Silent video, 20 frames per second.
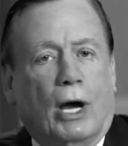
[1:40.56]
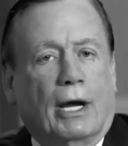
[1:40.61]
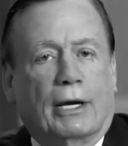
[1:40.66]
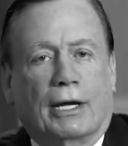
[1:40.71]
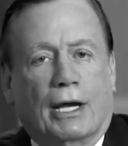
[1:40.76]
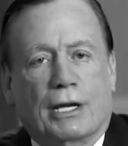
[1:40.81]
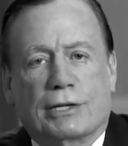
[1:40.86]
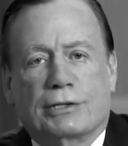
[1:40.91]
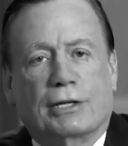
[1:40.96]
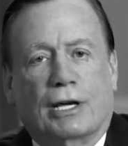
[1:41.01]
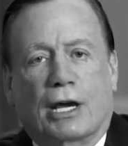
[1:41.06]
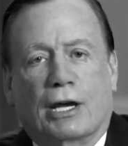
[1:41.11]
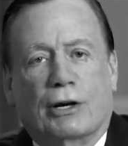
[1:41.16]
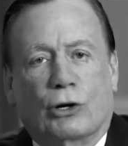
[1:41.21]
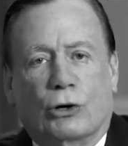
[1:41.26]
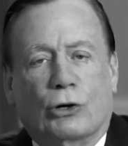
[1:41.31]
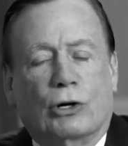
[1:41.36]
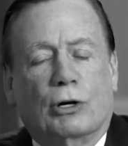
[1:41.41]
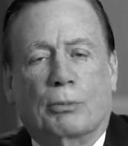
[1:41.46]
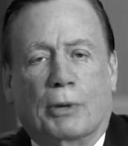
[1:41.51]
Well, I guess he had
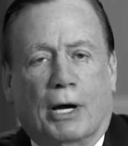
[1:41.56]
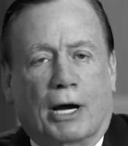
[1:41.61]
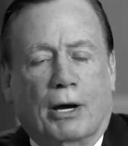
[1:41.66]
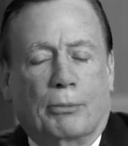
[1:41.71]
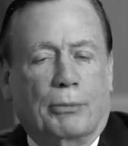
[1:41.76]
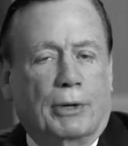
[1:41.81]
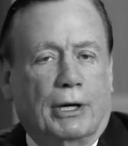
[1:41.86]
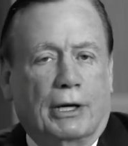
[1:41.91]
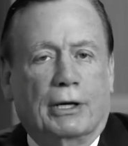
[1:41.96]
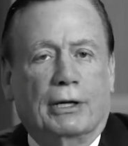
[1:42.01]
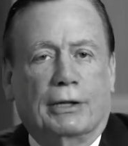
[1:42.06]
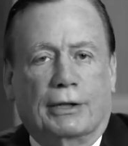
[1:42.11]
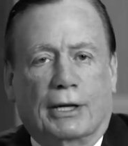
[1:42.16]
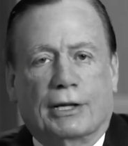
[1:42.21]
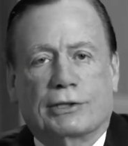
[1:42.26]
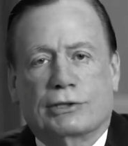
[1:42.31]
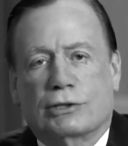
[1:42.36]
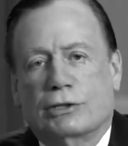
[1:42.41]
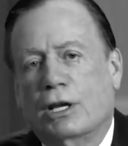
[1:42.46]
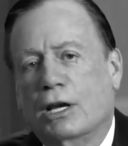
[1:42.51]
heard about me, and
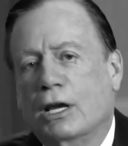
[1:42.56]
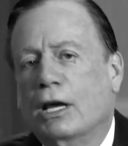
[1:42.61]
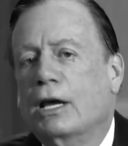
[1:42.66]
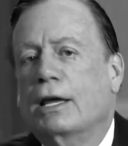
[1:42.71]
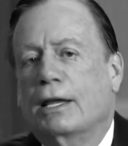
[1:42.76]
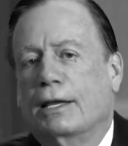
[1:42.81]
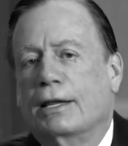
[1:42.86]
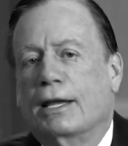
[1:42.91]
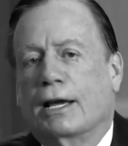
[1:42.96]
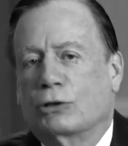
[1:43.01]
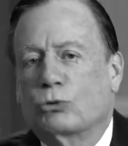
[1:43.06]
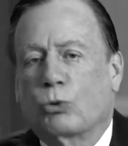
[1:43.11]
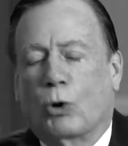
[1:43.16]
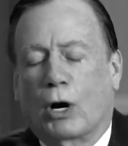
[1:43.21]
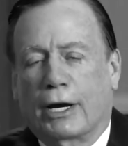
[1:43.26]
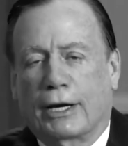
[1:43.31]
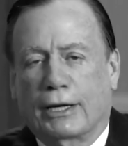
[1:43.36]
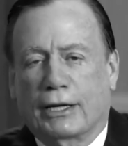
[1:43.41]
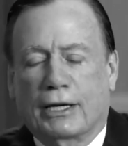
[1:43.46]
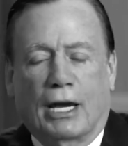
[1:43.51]
that's, that's
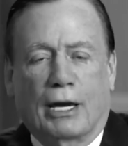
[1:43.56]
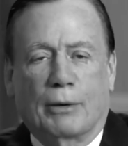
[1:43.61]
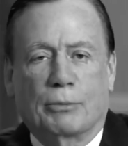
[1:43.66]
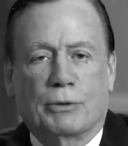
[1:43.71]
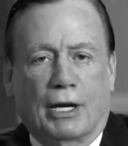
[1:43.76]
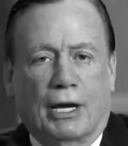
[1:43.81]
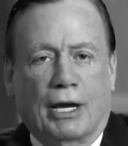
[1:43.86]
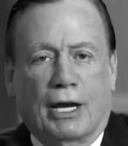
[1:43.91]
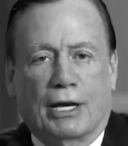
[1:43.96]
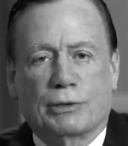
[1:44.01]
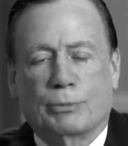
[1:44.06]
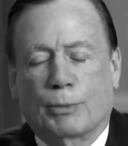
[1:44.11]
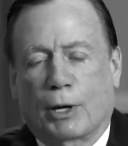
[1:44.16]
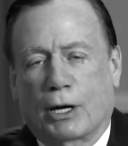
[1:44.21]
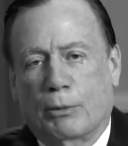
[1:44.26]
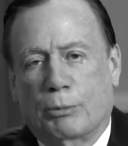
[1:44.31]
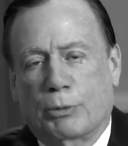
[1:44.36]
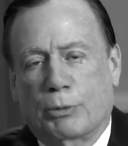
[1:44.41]
why he came to ask my